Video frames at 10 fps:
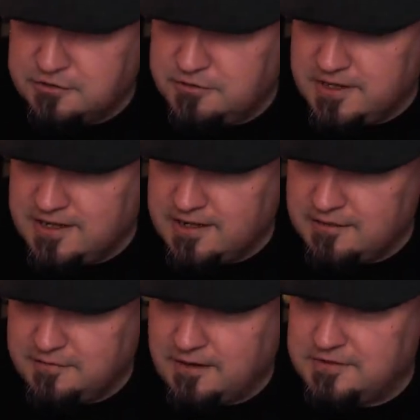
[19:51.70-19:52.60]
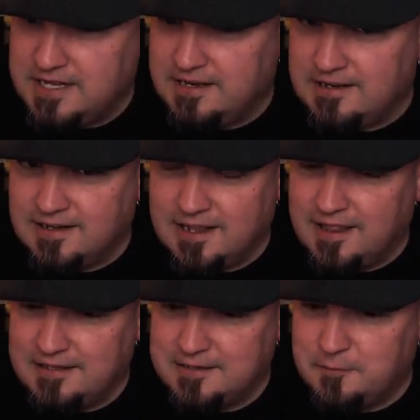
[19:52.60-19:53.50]
the 510, and
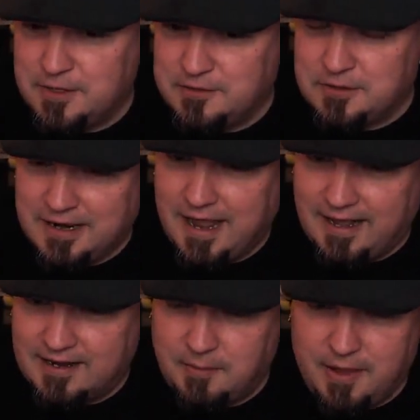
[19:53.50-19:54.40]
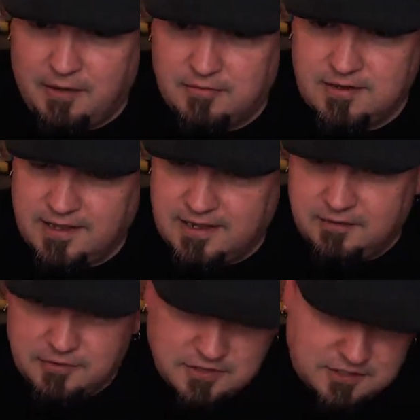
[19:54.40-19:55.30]
that son of a bitch would not come out. Like it
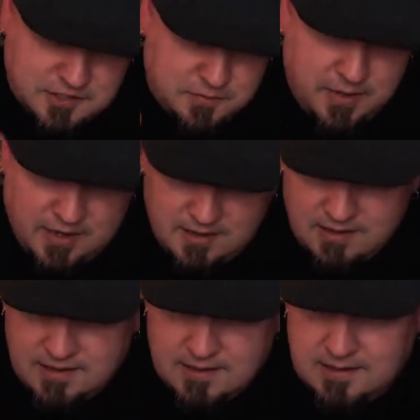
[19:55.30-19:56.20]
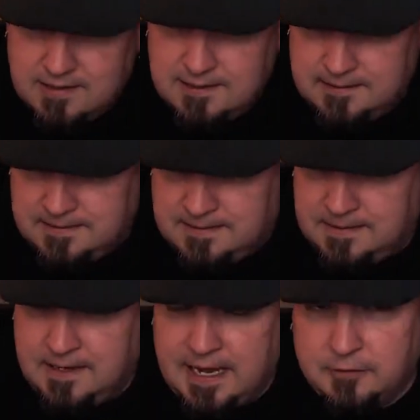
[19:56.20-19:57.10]
would just spin.
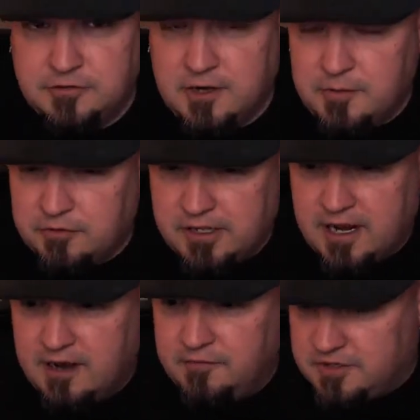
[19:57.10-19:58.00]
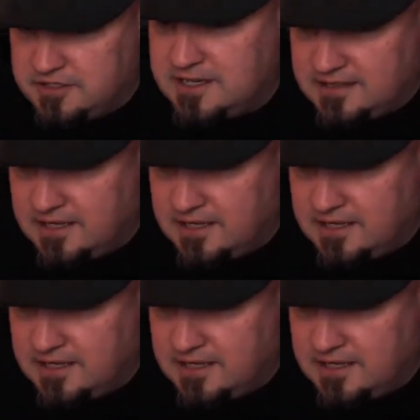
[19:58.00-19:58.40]
And I was trying to be really careful because it's got that